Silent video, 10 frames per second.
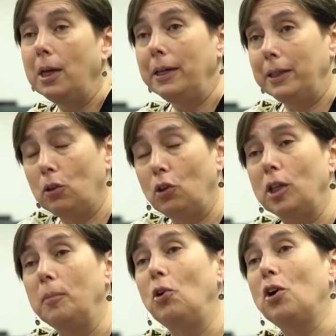We
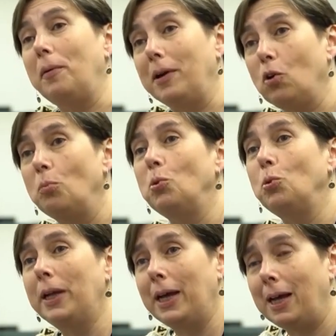have to see this
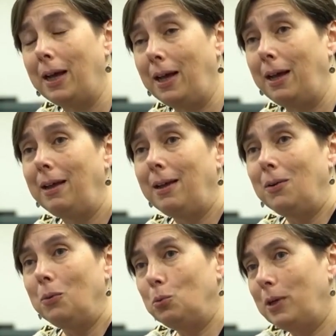as
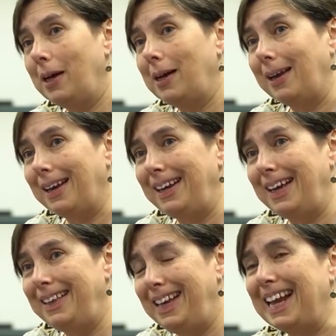a
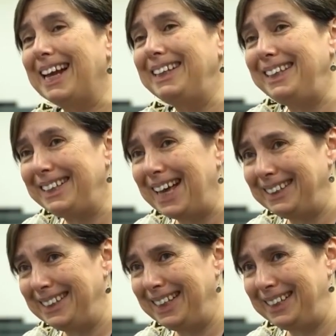long-distance
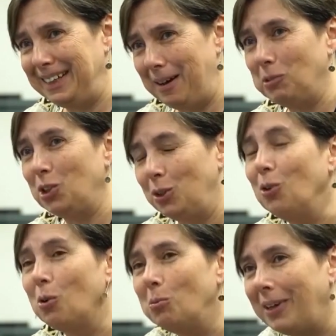race, let's say,
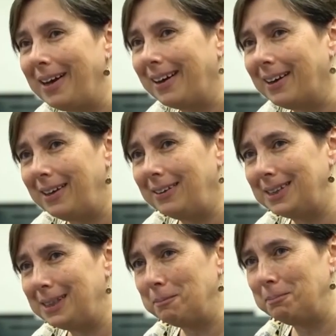not as
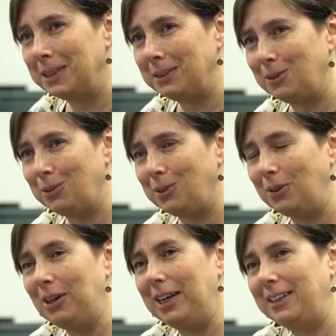a
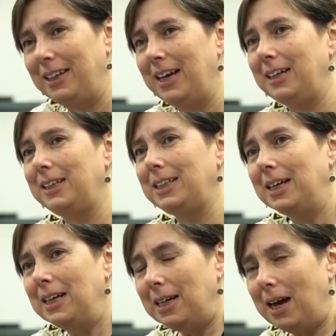100-meter race.
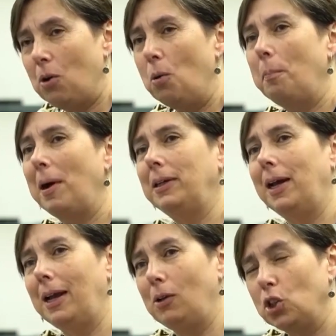The
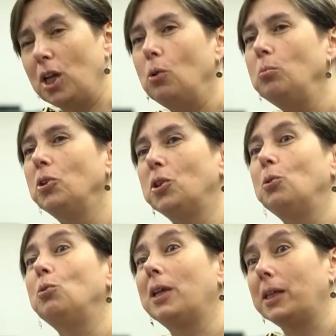idea is to
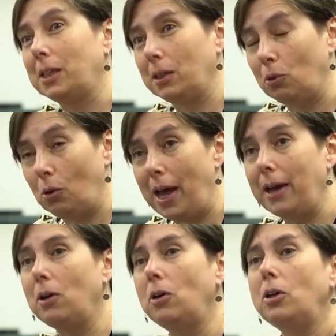accompany the
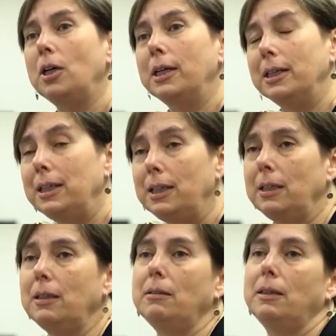students on a
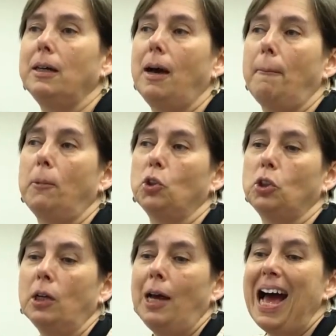long journey
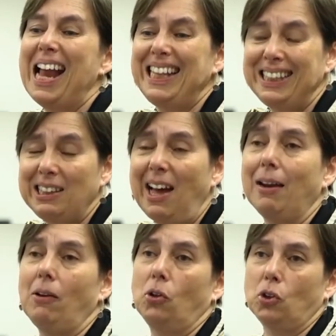and
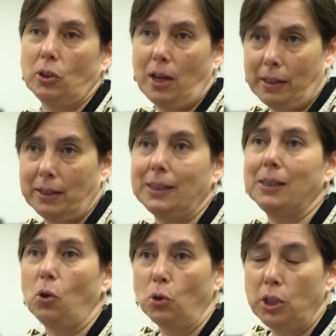encourage them to
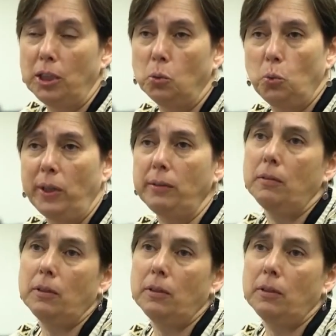continue,